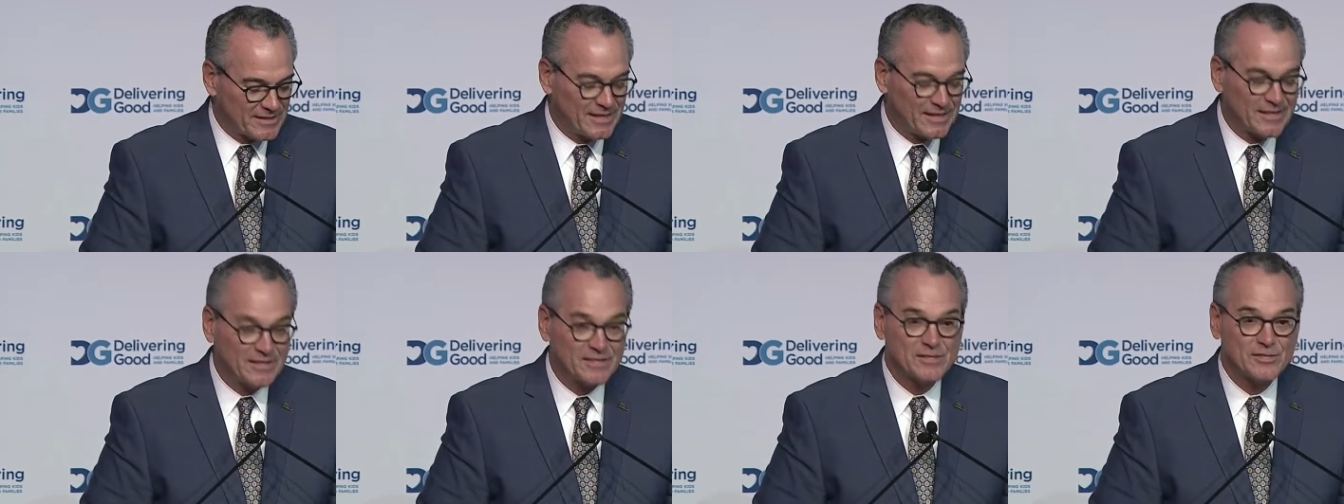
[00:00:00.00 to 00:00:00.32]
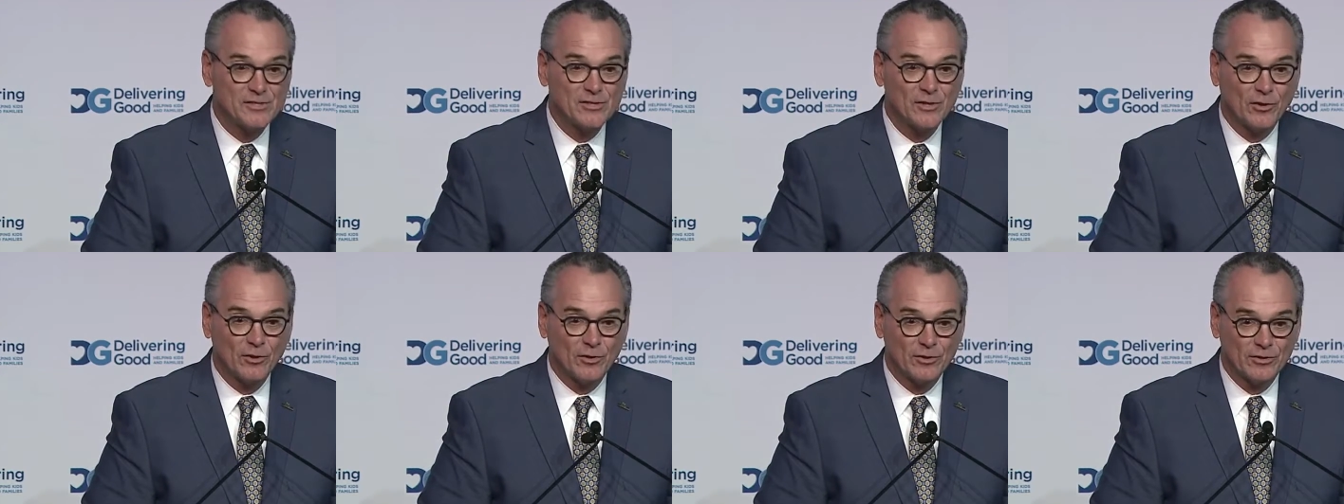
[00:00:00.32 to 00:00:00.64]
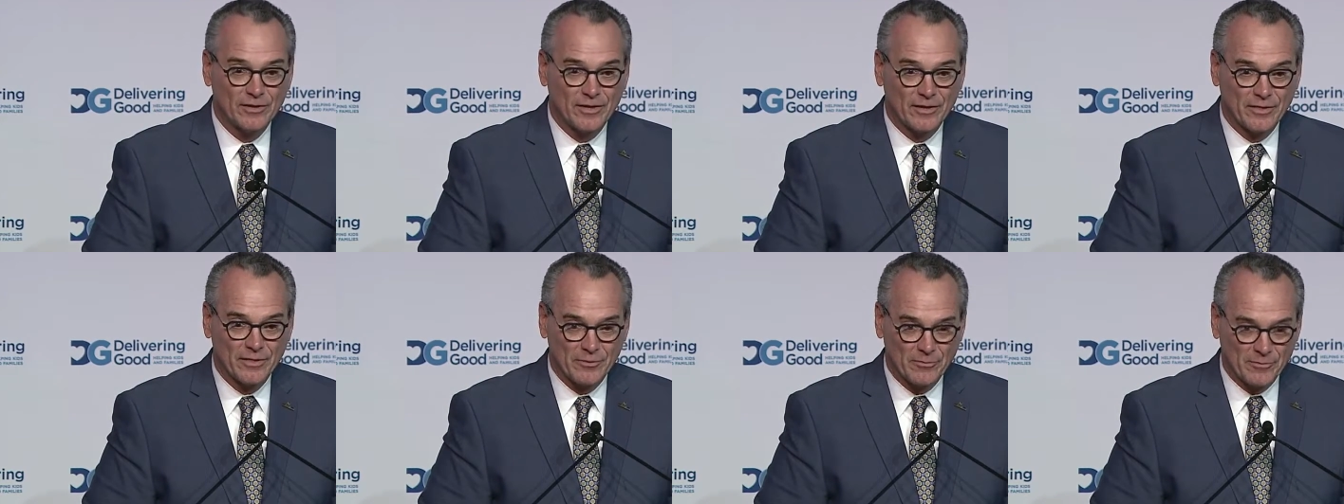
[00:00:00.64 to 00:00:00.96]
he sold
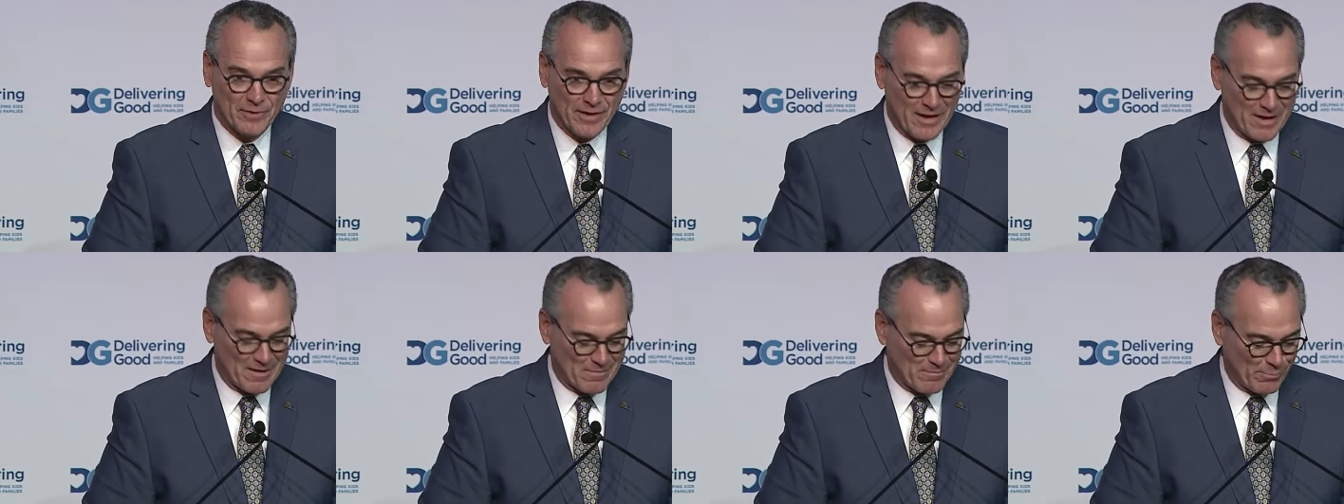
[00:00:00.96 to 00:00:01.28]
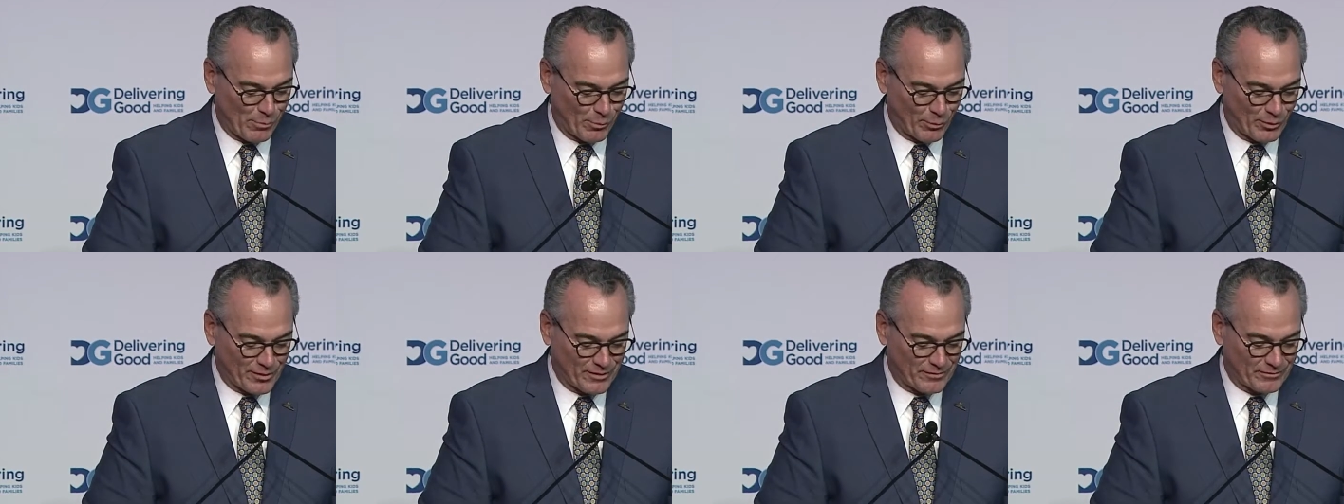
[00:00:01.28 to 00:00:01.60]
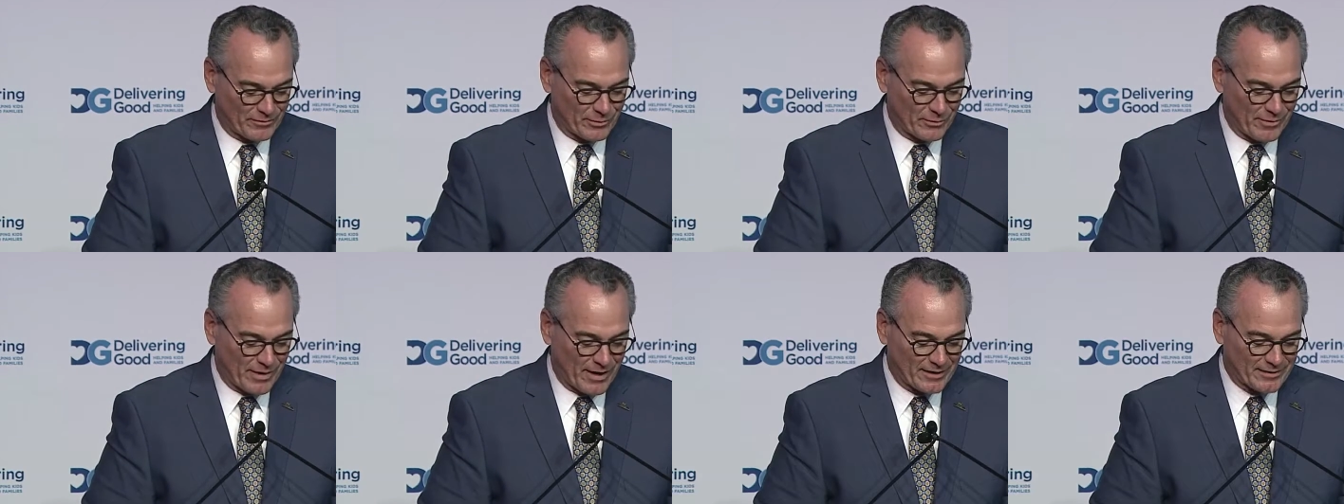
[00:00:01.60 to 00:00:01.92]
the 3M board of
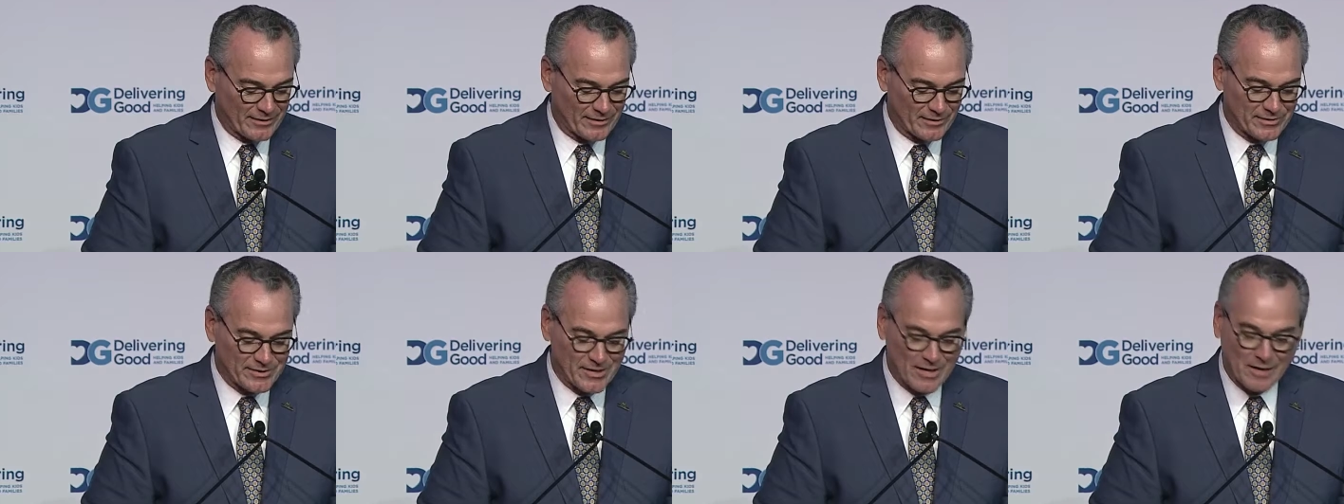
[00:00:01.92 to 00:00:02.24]
directors